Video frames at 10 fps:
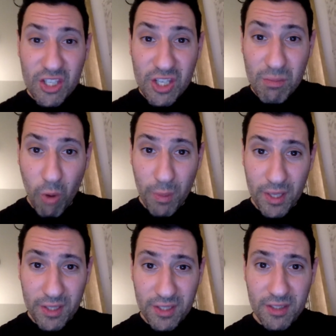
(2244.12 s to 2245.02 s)

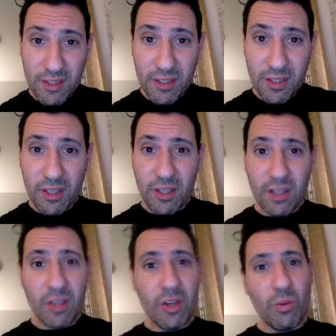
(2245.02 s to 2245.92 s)
moments
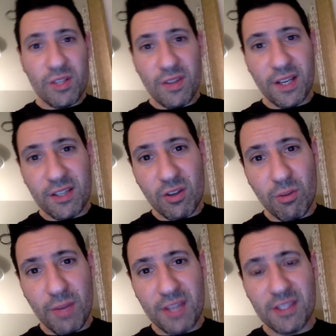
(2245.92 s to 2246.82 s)
which I think is so
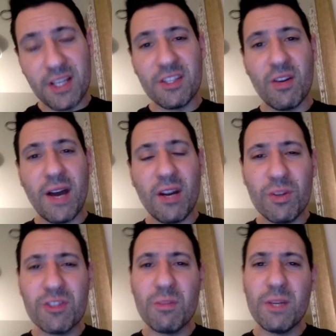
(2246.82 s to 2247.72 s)
amazing because you know I don't want
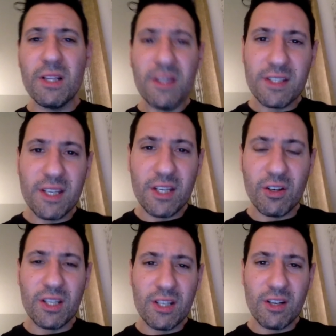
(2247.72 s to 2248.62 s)
somebody listening or
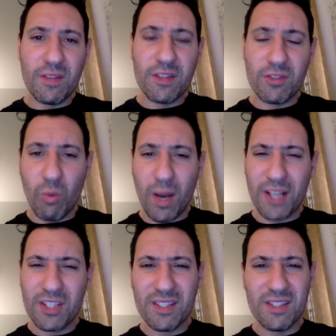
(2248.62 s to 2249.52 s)
to hear this or to watch
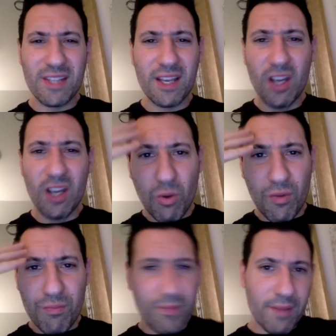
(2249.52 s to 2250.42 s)
this and say,
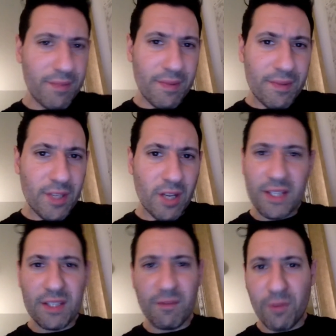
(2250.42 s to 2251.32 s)
well, you know that's
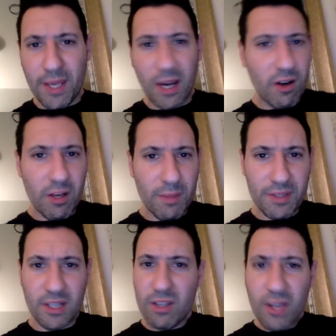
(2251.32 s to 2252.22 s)
it for me. I already missed
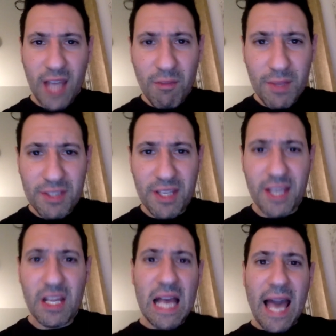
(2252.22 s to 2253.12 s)
it. No, you haven't missed it.
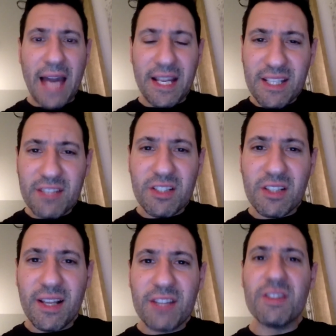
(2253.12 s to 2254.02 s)
And I say this to
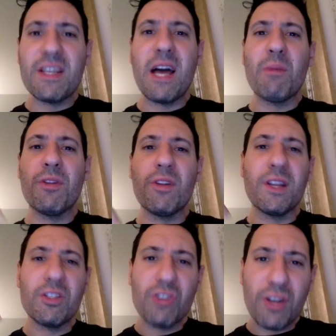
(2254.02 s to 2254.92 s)
clients all the time where they're like,
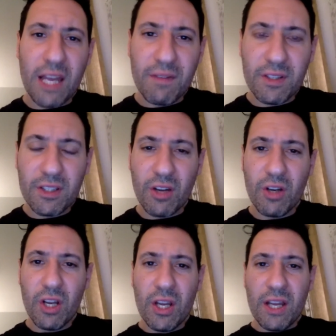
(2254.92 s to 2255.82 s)
Shaun, I haven't. You know,
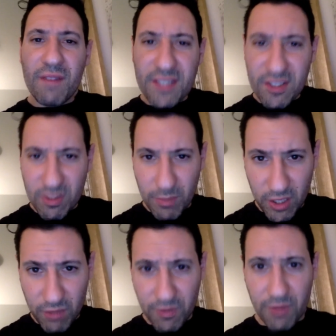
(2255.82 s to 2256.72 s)
if I see somebody
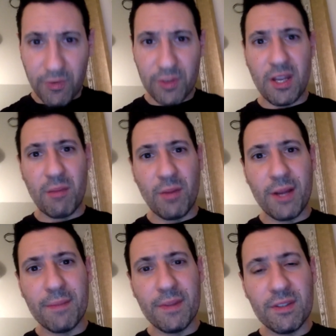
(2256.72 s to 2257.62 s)
new for the first time, right? And
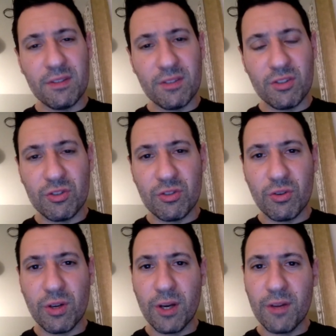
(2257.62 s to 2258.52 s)
this is a true story
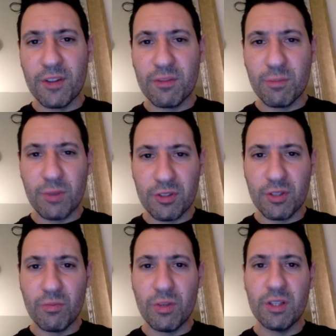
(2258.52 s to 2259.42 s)
where this person
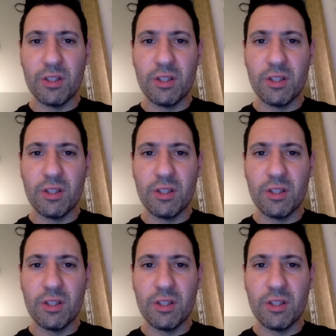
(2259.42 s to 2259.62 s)
wanted to